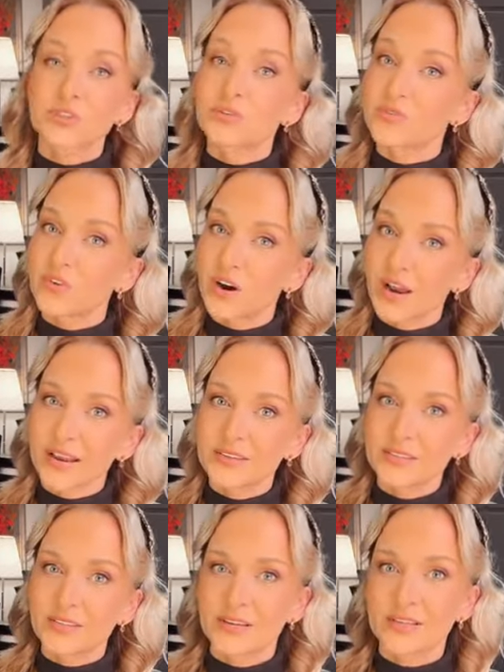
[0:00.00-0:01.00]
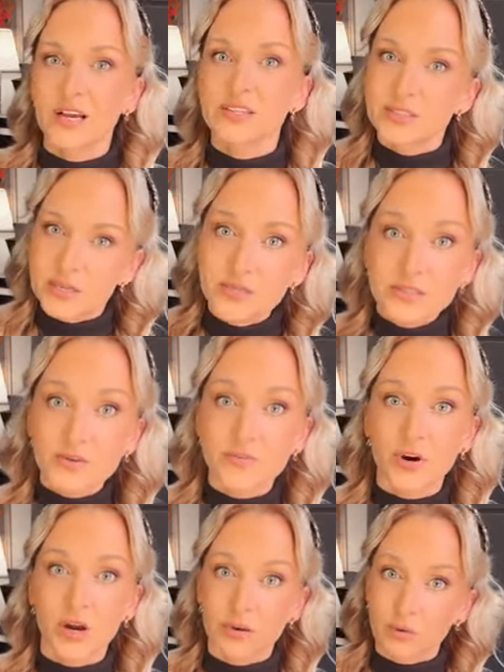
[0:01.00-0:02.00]
to find and
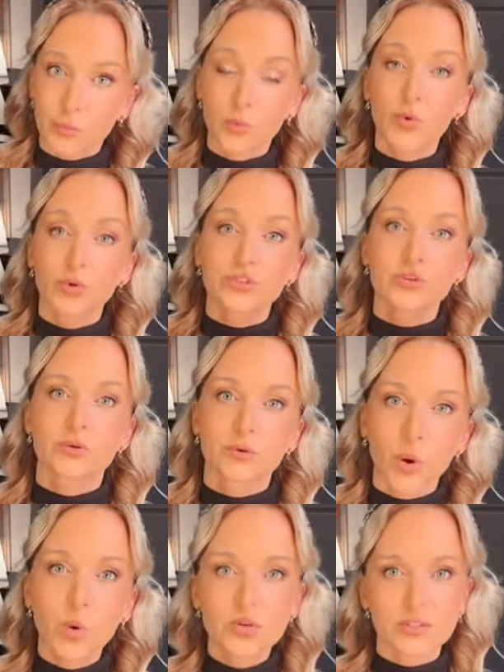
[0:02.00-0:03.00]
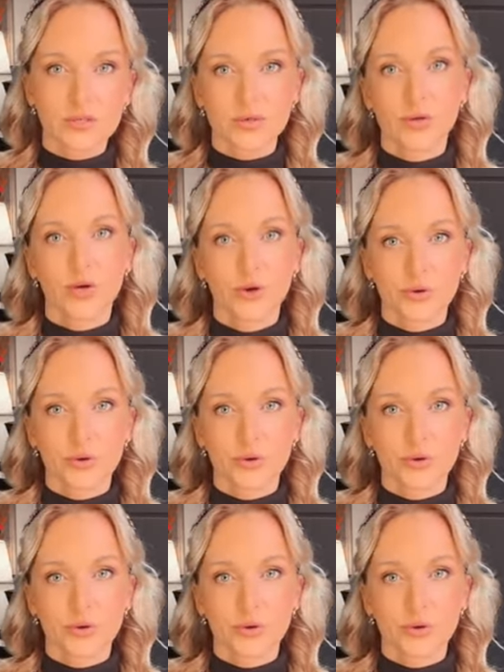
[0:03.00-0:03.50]
identify what causing